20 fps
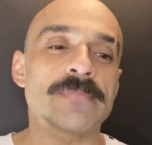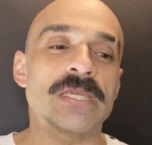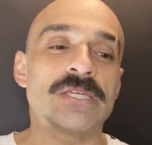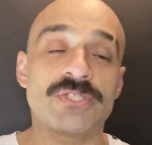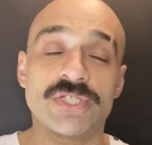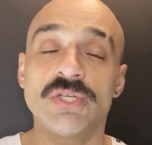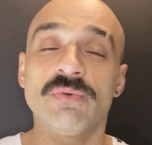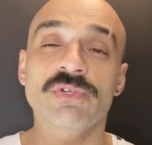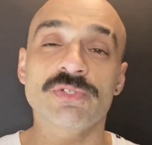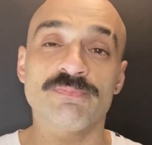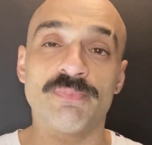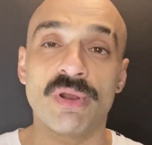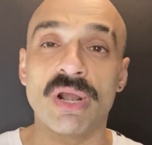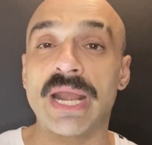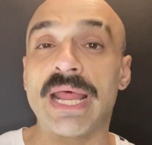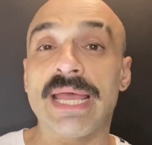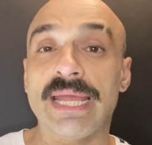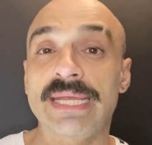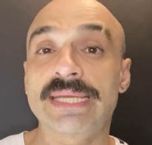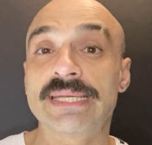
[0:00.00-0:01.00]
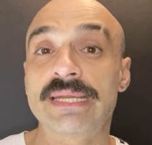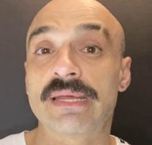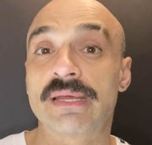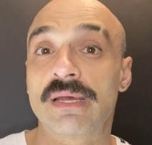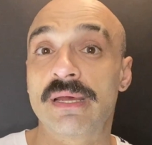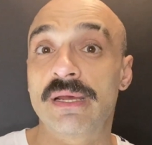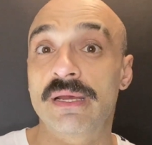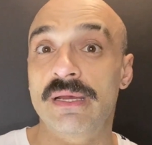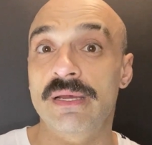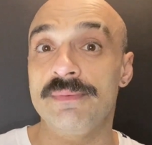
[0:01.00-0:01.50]
she was polite,
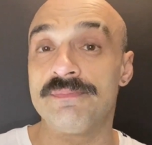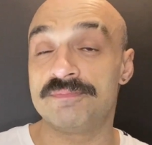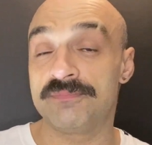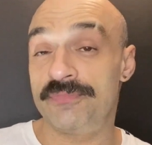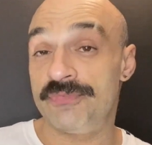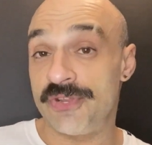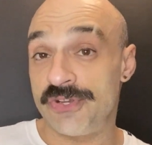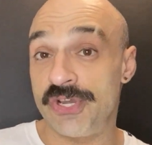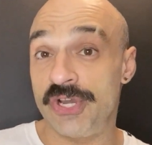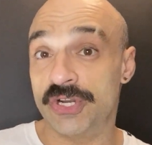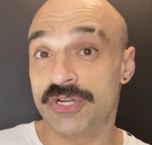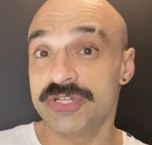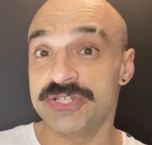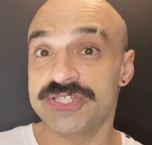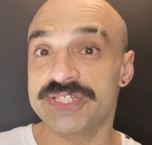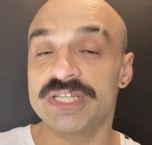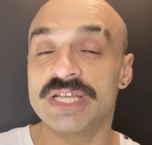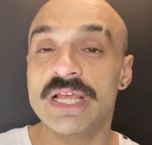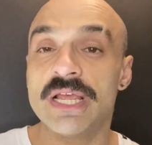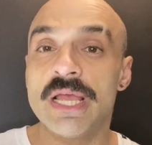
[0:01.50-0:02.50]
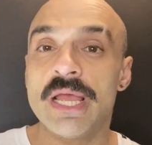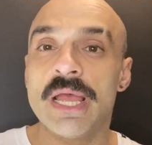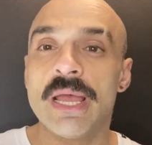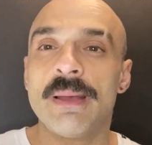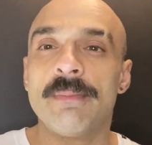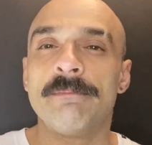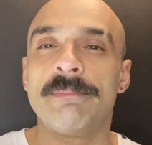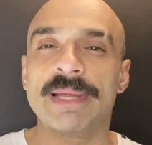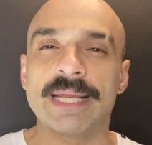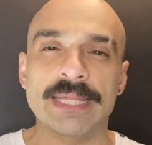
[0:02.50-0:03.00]
the nurse,
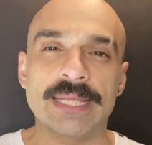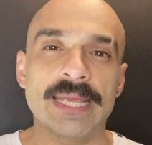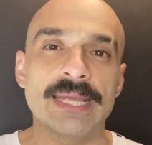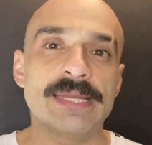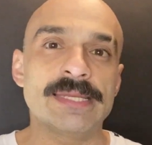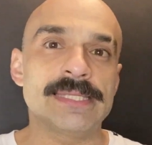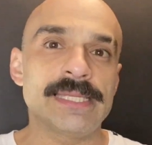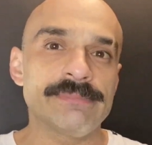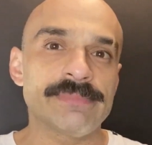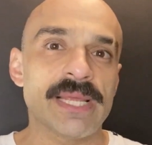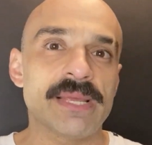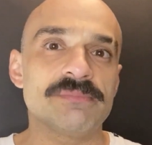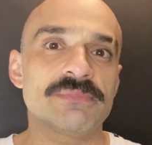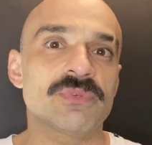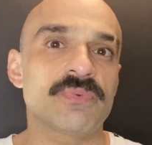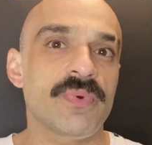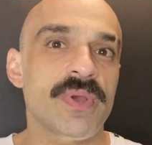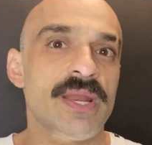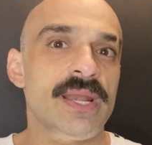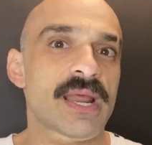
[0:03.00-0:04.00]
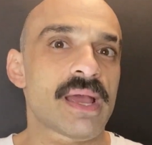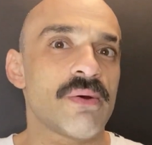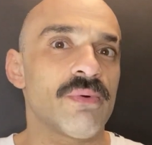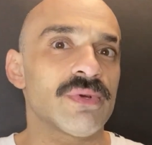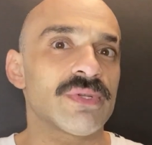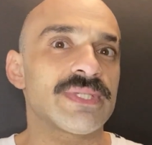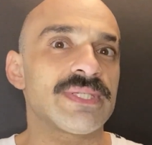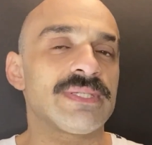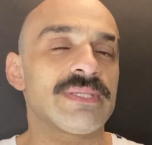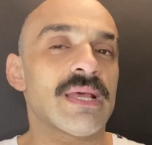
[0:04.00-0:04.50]
but again, sometimes when I
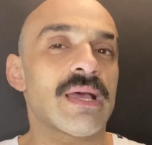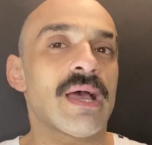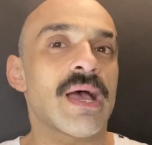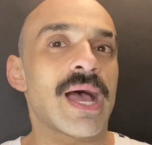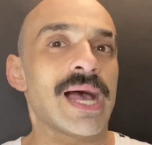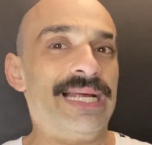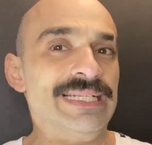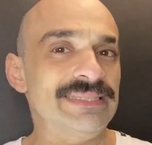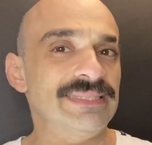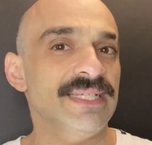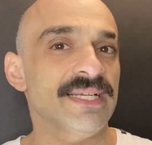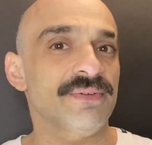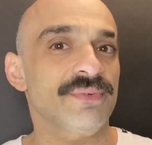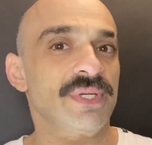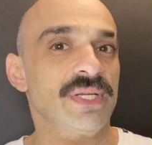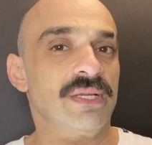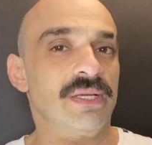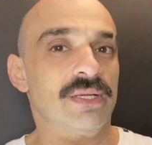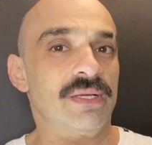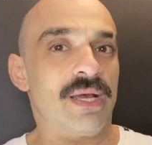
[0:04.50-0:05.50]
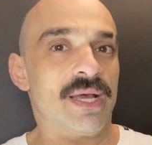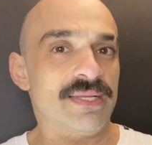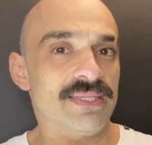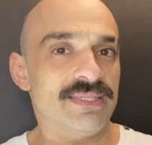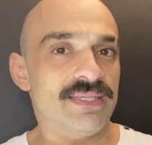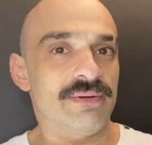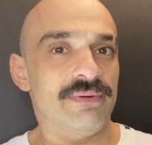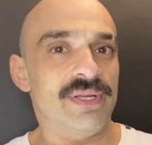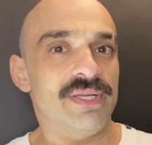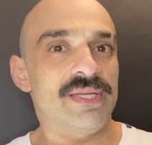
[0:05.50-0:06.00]
was
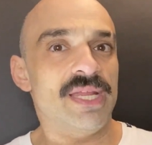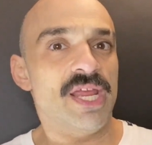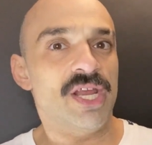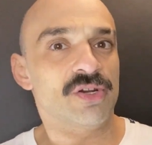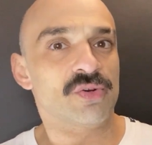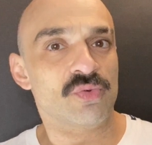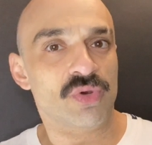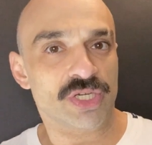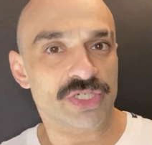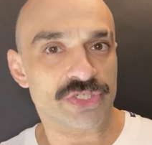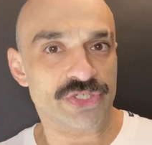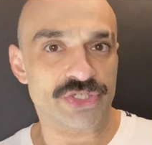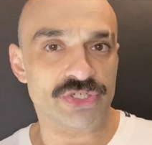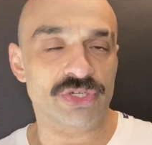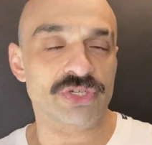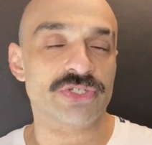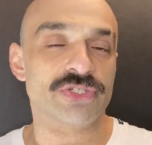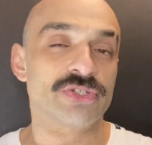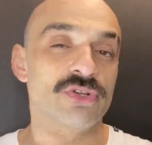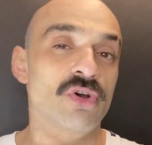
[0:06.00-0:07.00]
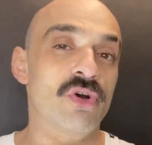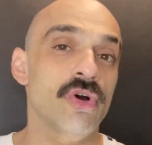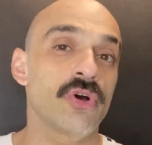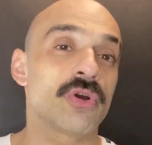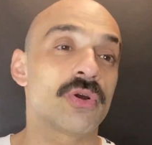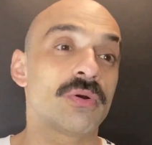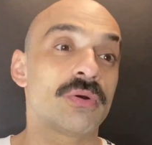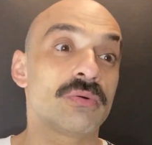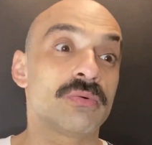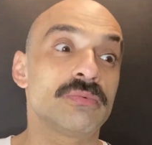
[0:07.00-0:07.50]
answering her questions
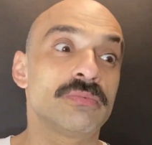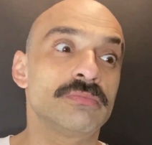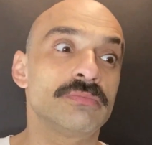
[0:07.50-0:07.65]
or